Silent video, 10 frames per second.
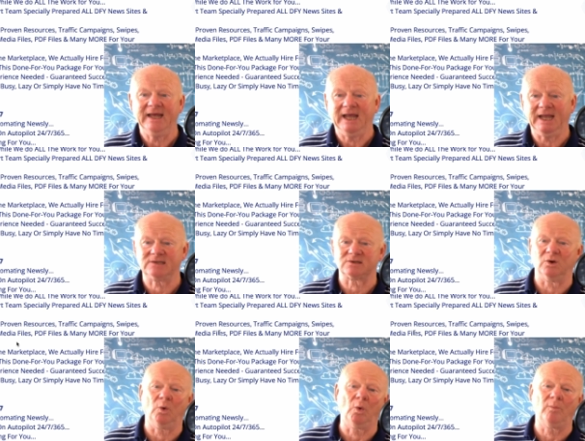It's
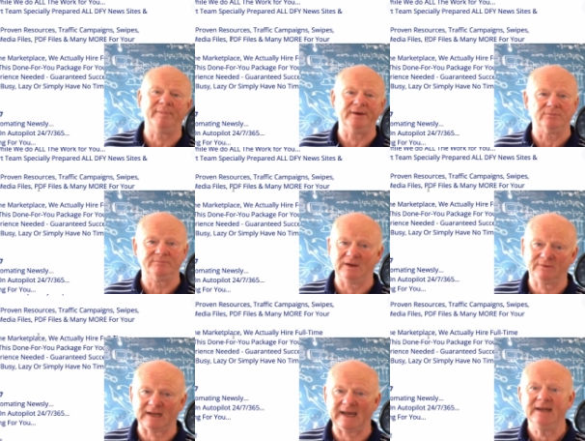all built.
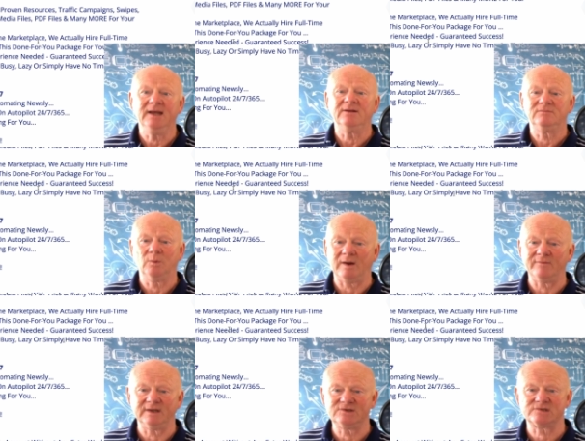Okay. You
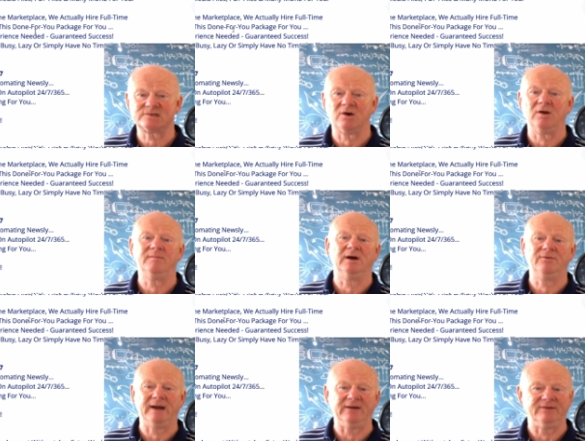won't need your time
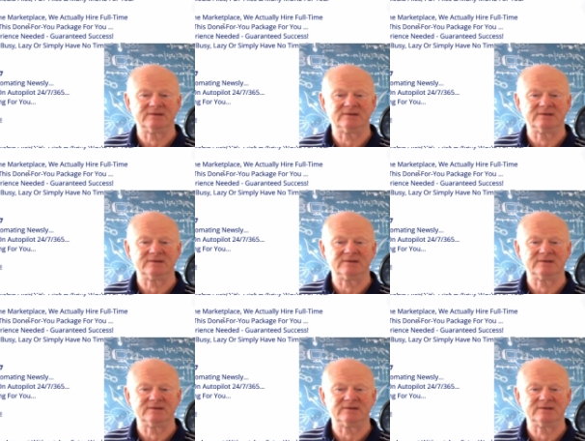or anything.